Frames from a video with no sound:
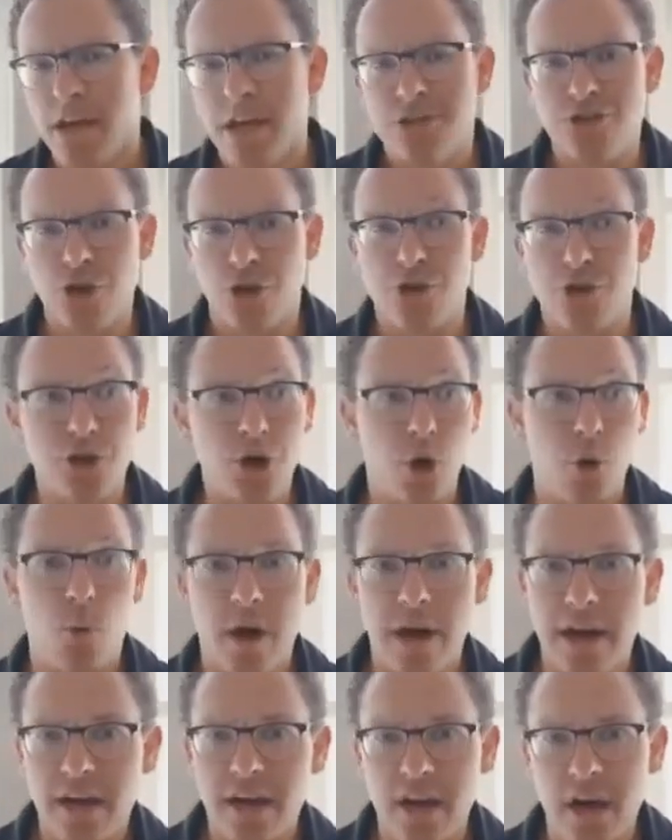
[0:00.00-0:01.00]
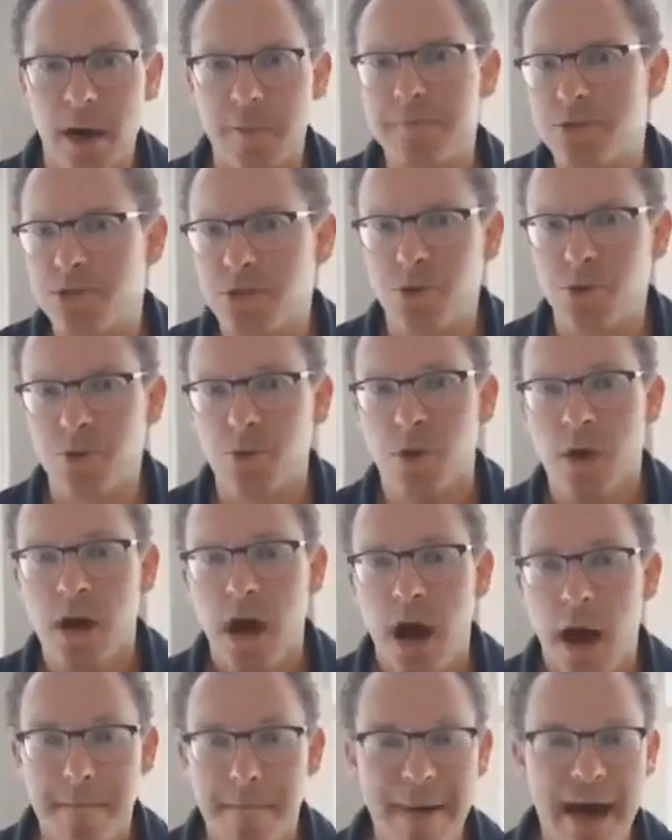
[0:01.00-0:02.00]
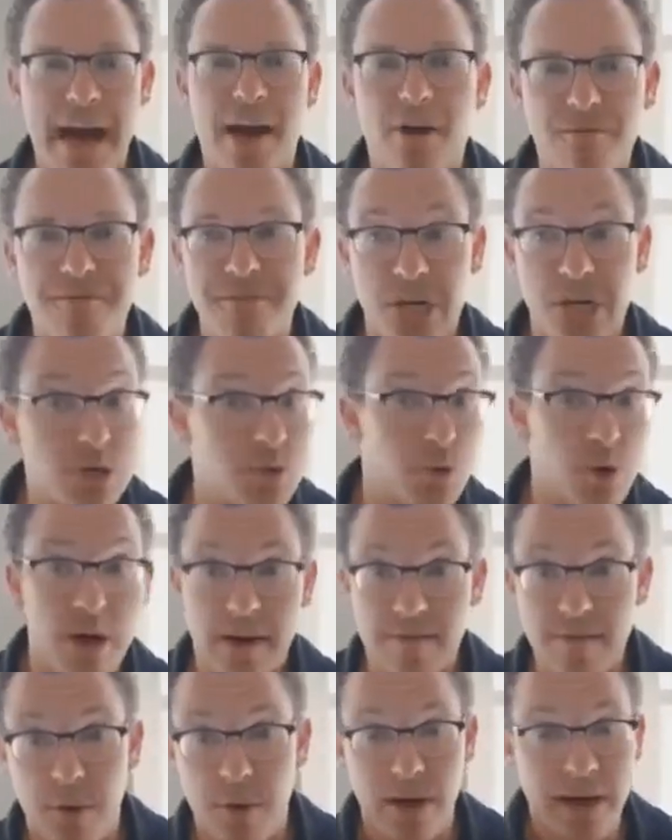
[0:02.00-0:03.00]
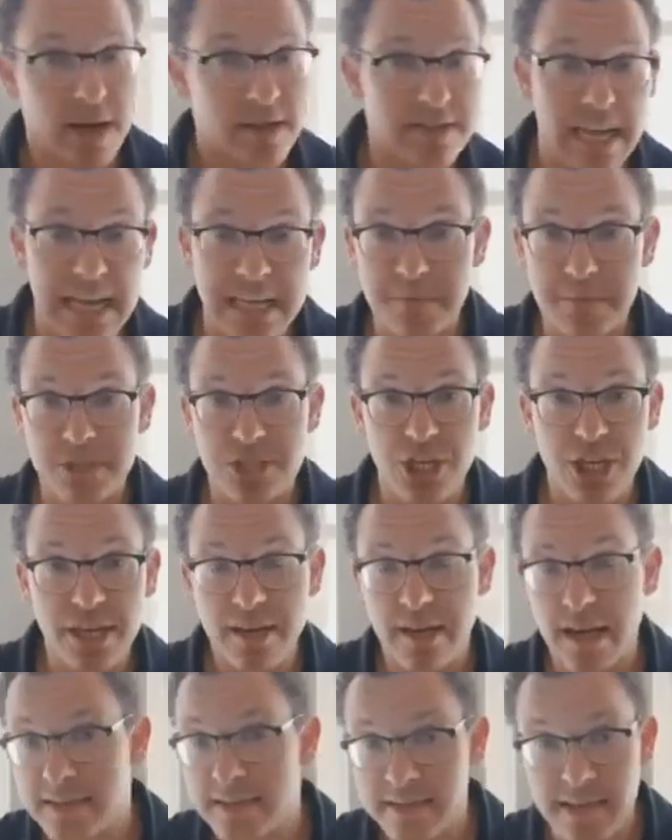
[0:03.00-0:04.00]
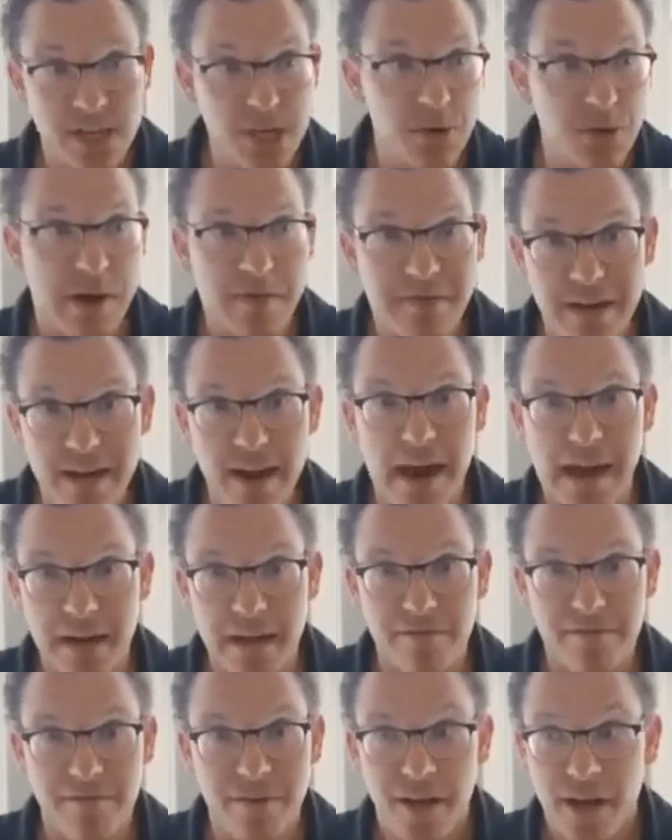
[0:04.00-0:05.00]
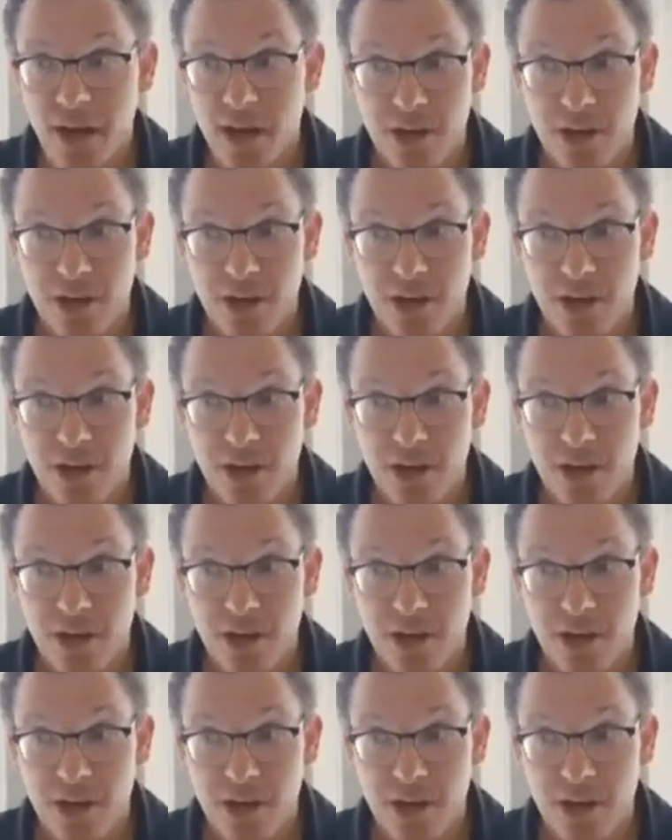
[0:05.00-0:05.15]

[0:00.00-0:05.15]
So you don't want to come to a battlefield where everyone else has machine guns and you have a knife.